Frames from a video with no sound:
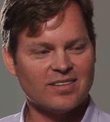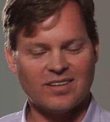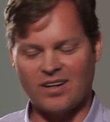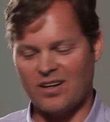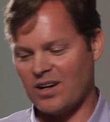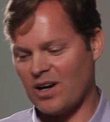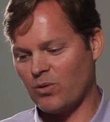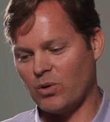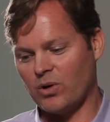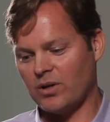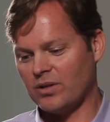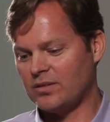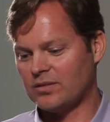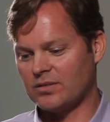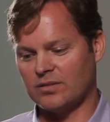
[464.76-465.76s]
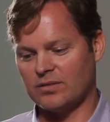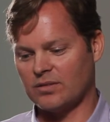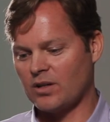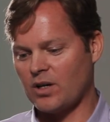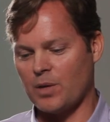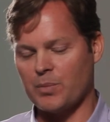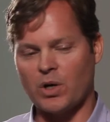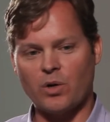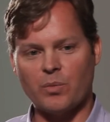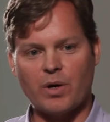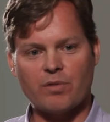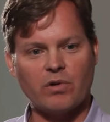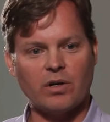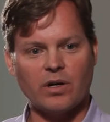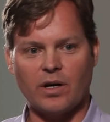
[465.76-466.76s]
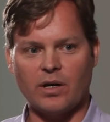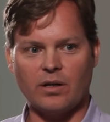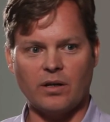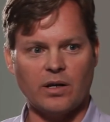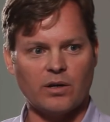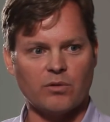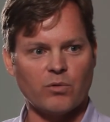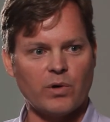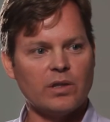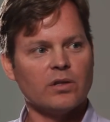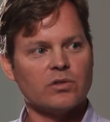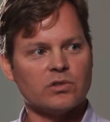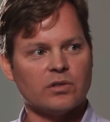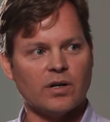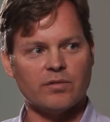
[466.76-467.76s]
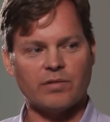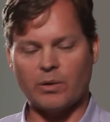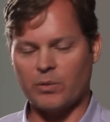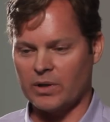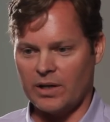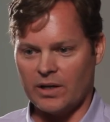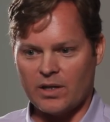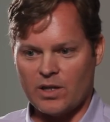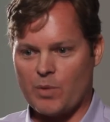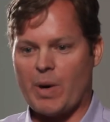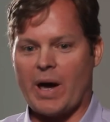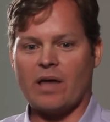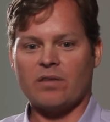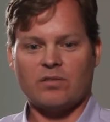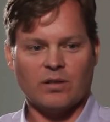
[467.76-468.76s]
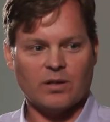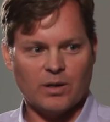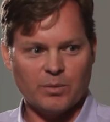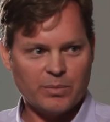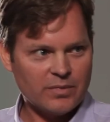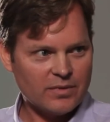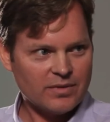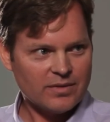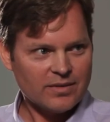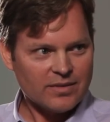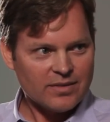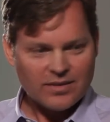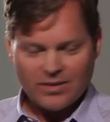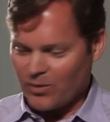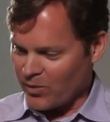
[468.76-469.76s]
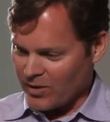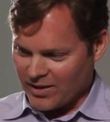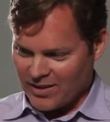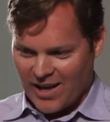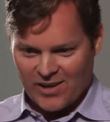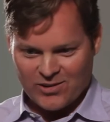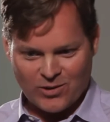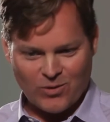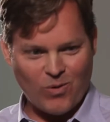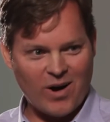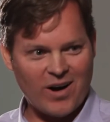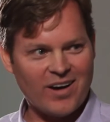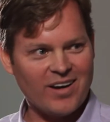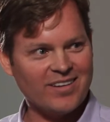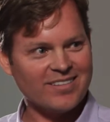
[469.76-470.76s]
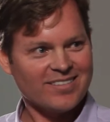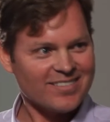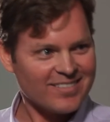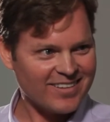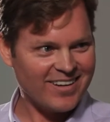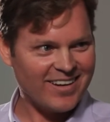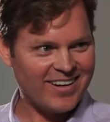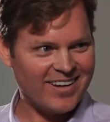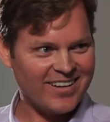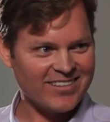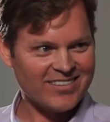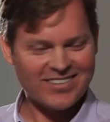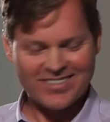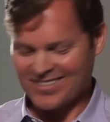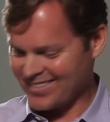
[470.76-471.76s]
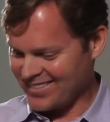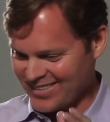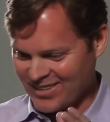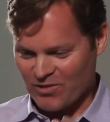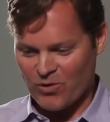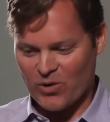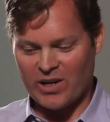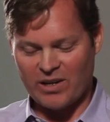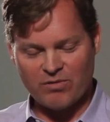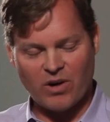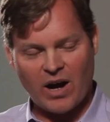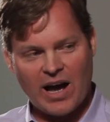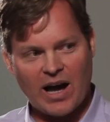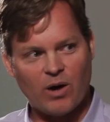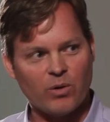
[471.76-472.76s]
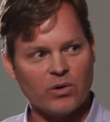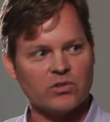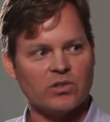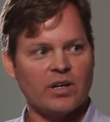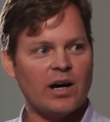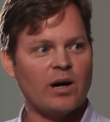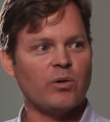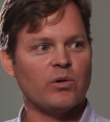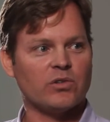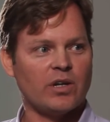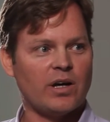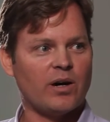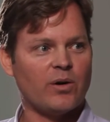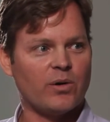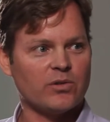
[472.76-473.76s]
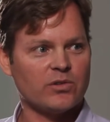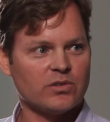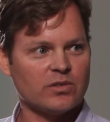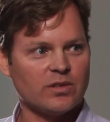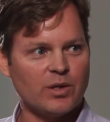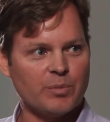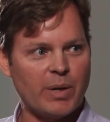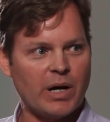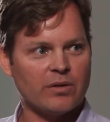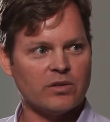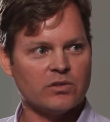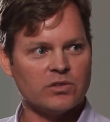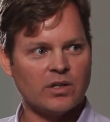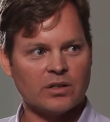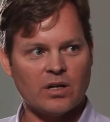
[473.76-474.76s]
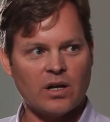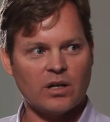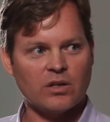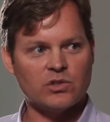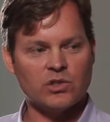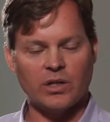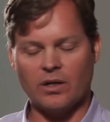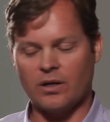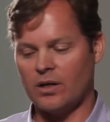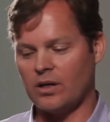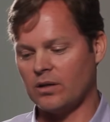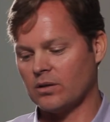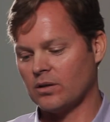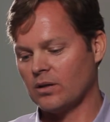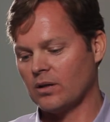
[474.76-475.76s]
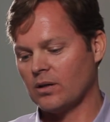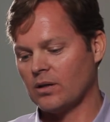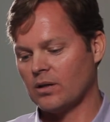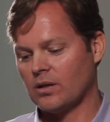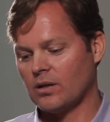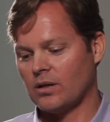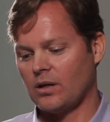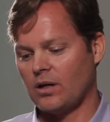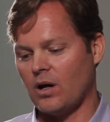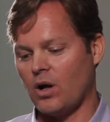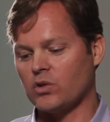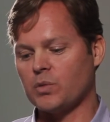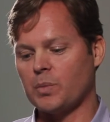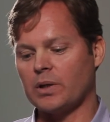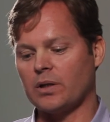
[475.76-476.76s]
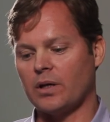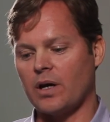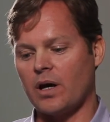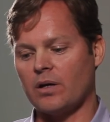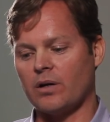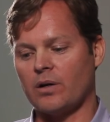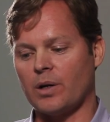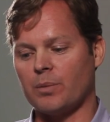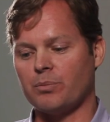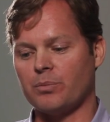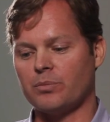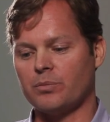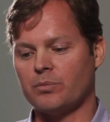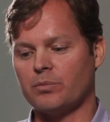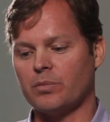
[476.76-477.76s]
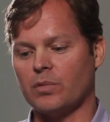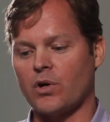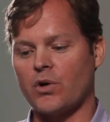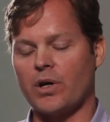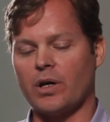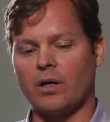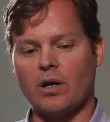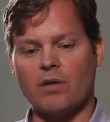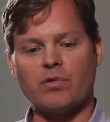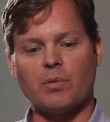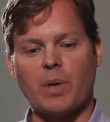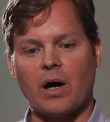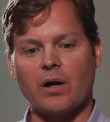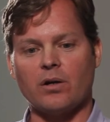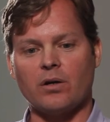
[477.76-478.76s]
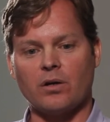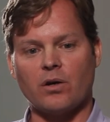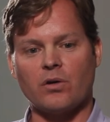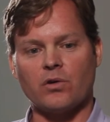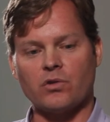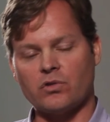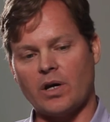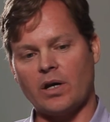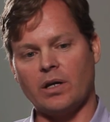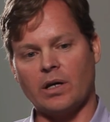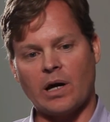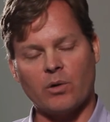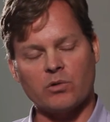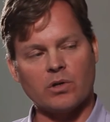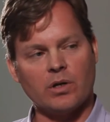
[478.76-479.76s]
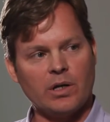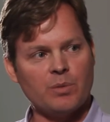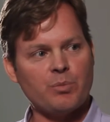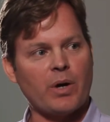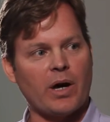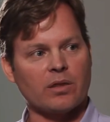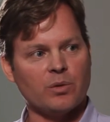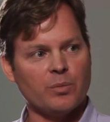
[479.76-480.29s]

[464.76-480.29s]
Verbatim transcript: and I would come home every night and read this stuff. I would get in the bathtub with a glass of wine and read for hours and hours and hours mm. about this technology. And ultimately, I ended up learning enough about it and understanding how it was going to impact the